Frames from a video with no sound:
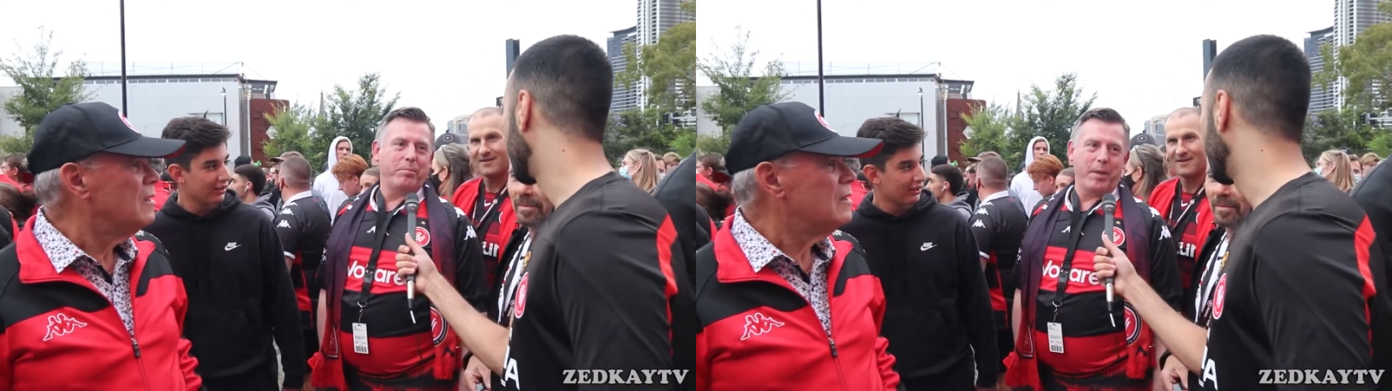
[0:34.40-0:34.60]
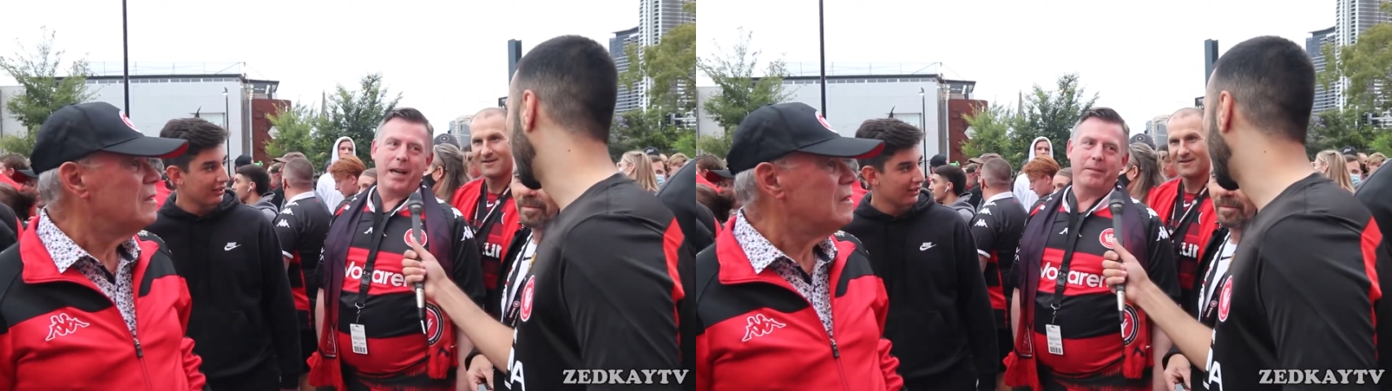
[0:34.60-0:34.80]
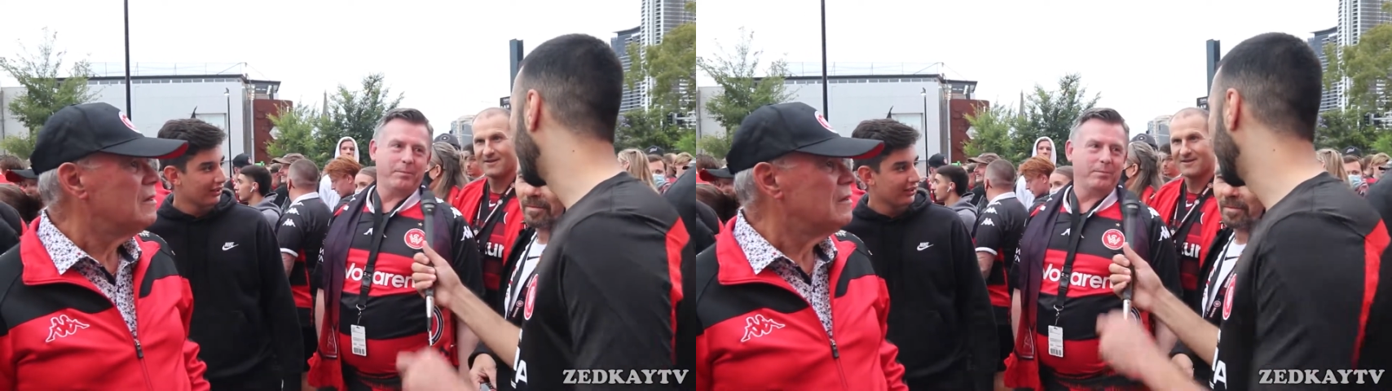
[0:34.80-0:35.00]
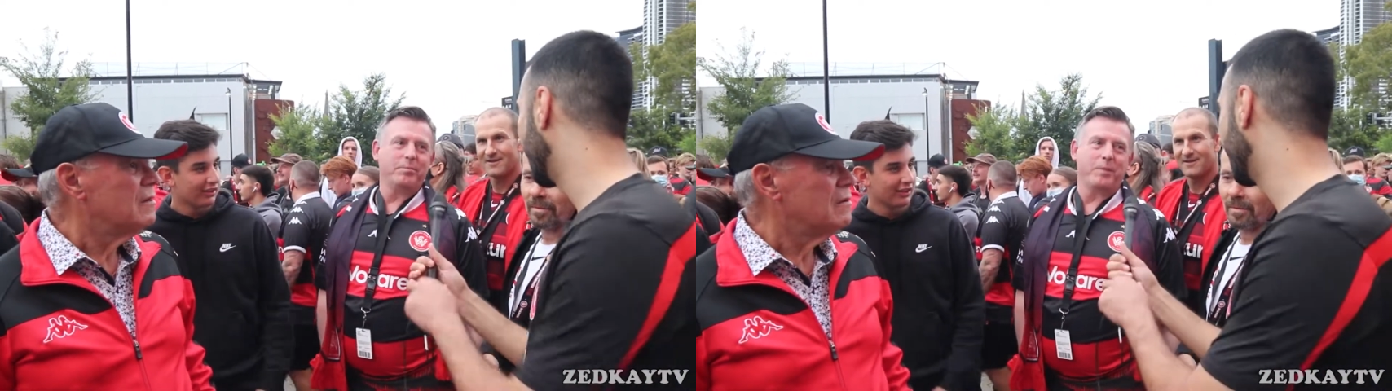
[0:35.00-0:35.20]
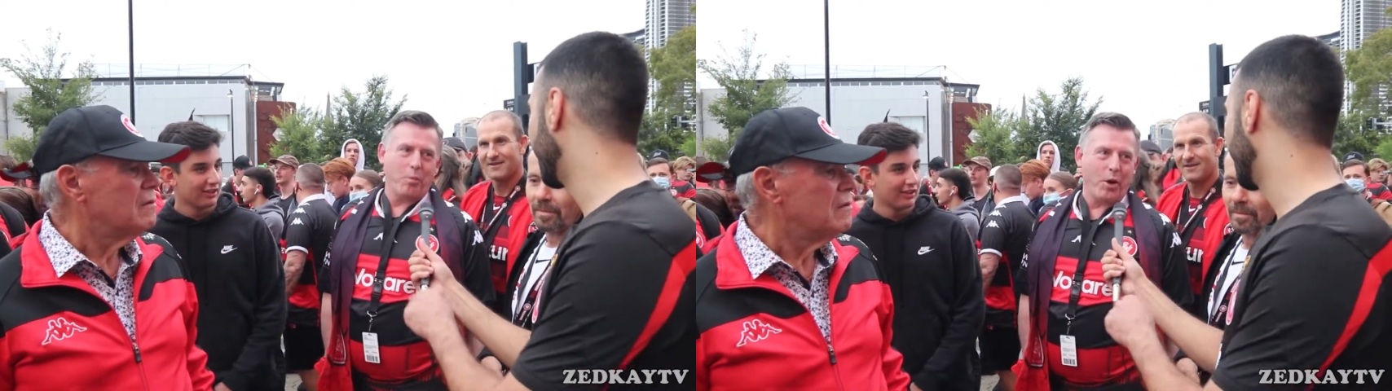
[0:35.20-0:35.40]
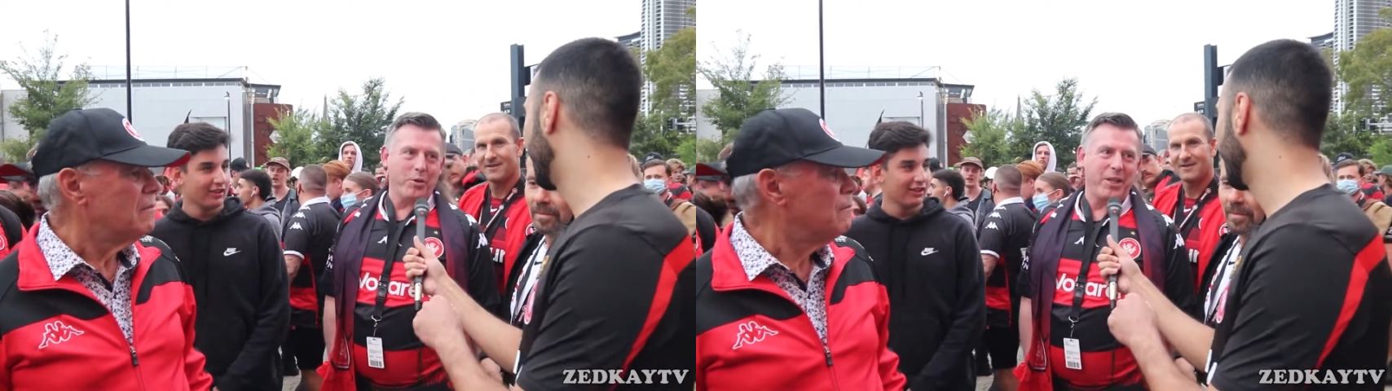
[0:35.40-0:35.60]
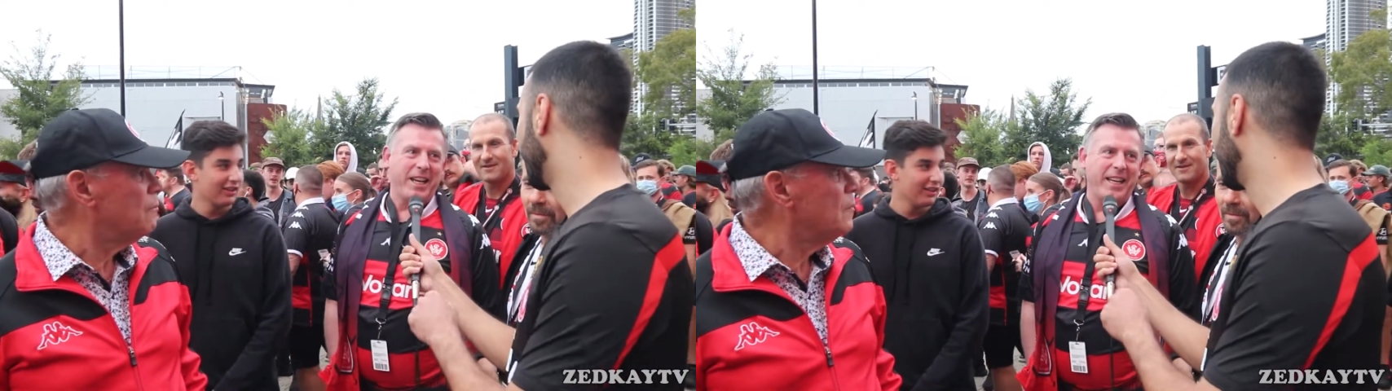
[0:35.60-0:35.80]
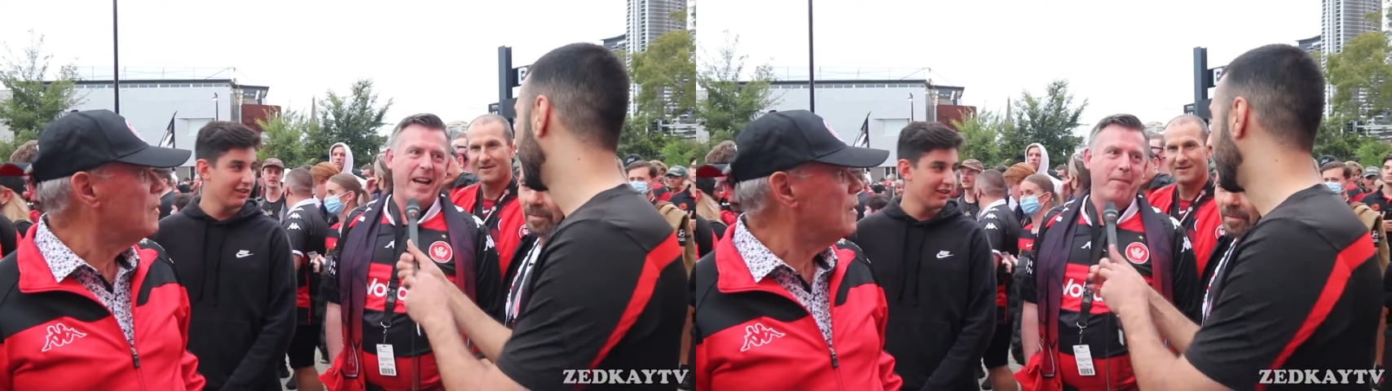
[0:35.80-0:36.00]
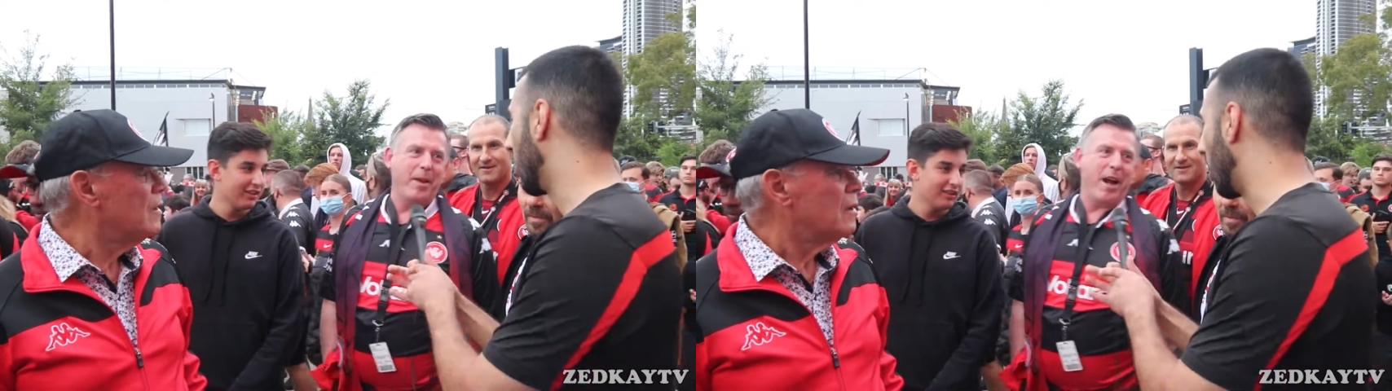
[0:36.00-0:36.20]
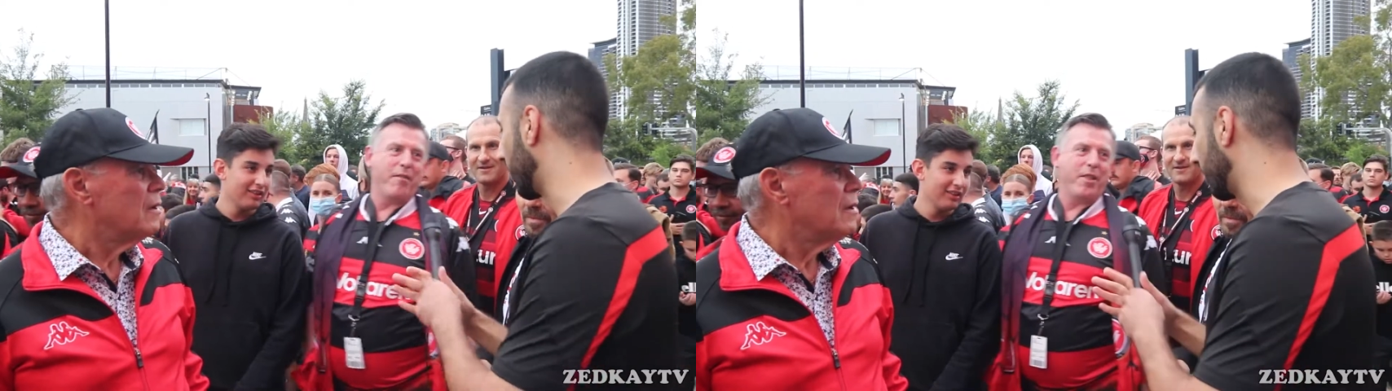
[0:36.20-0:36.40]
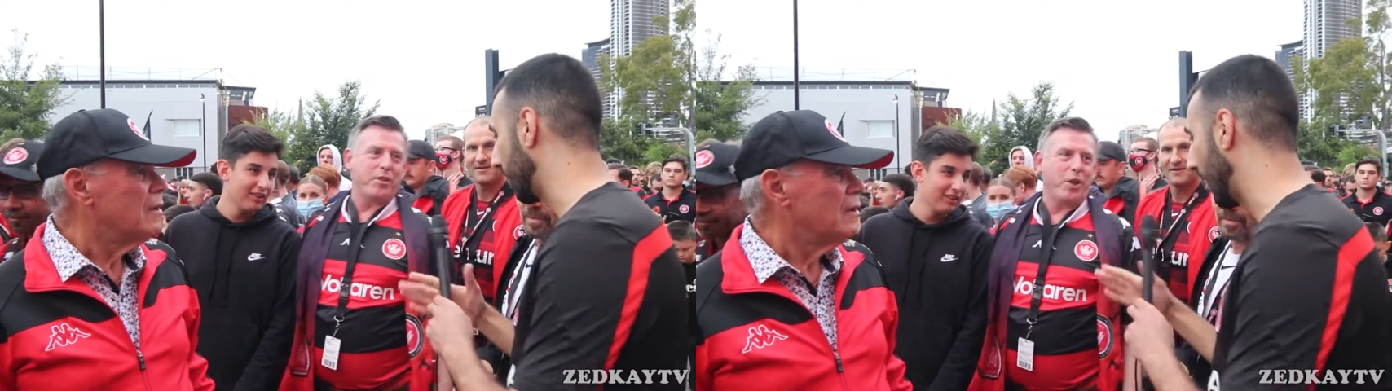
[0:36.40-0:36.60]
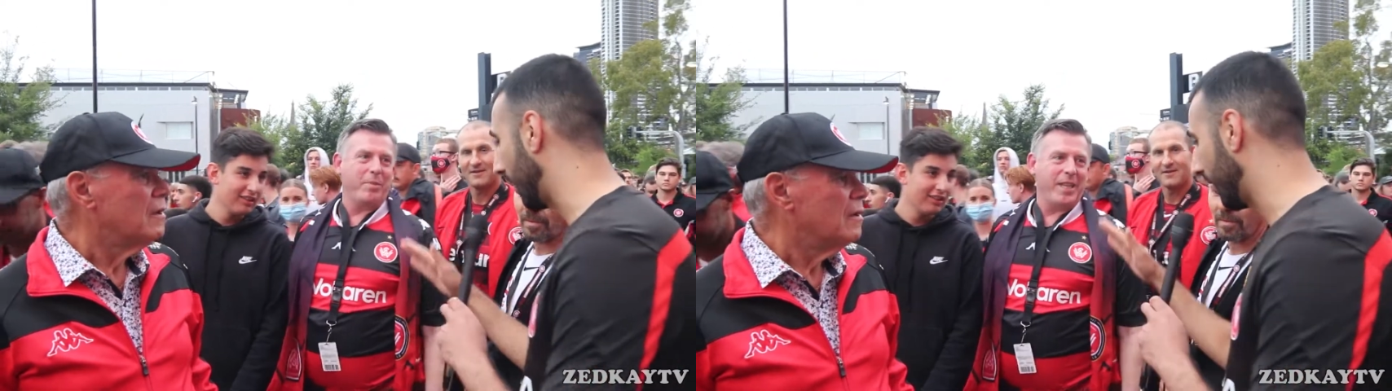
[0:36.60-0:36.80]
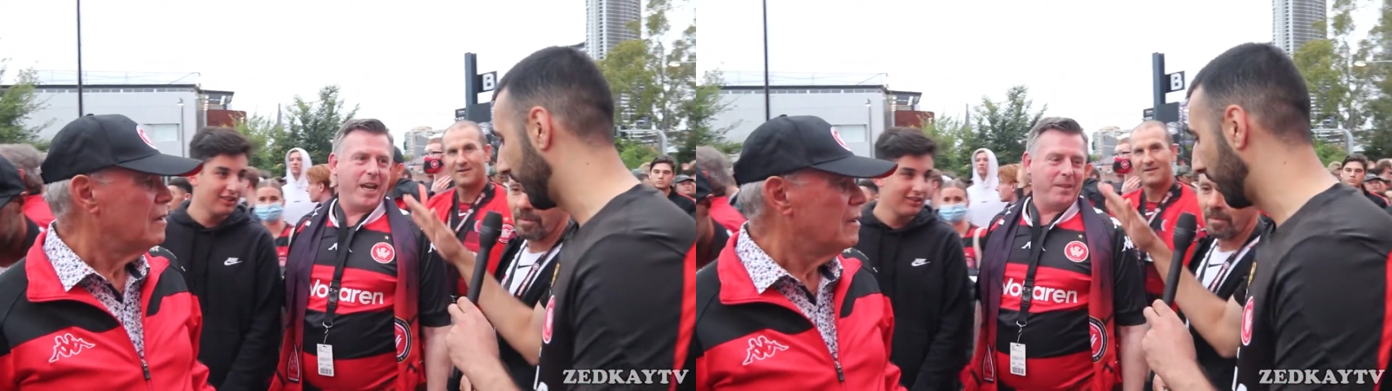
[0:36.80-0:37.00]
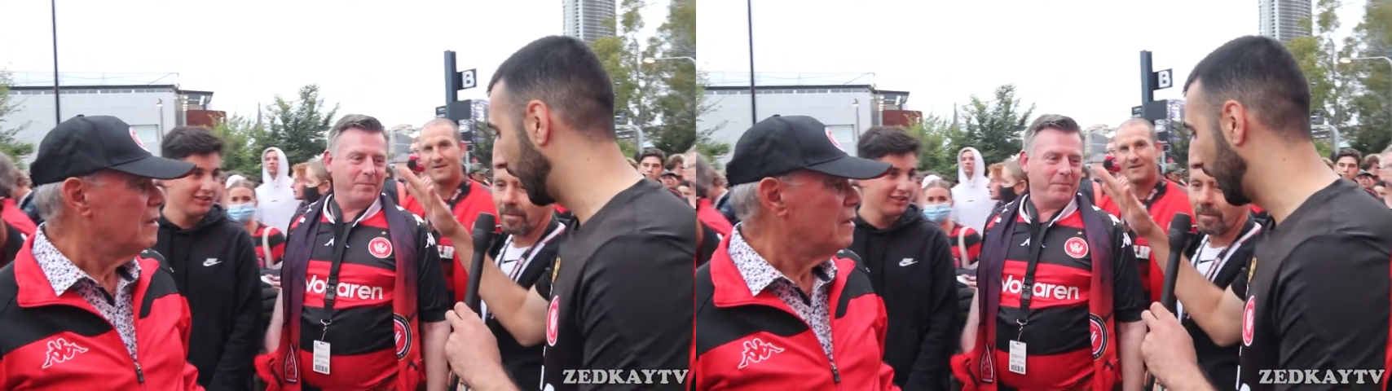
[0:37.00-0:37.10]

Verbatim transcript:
Speaker 1: But yeah. the Wanderers are going to get them. No, the yeah. yeah. Give